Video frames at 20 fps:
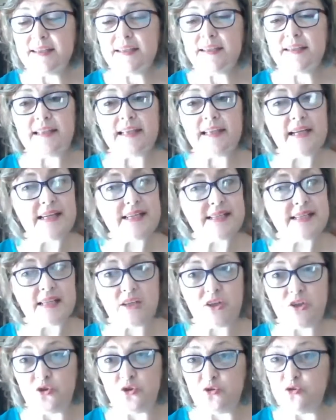There is
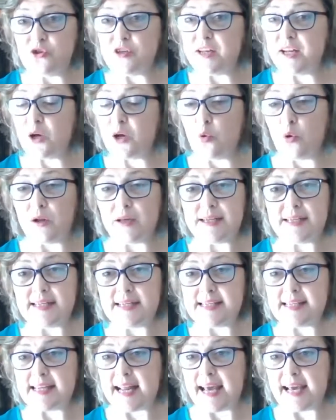huge
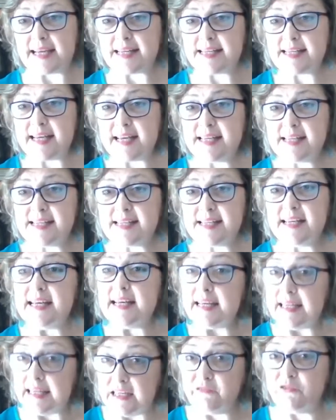inequalities in access,
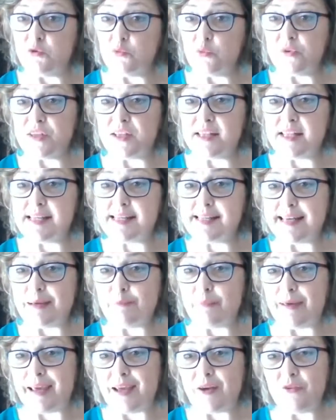even within the
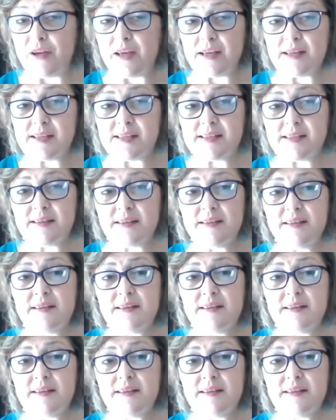same areas.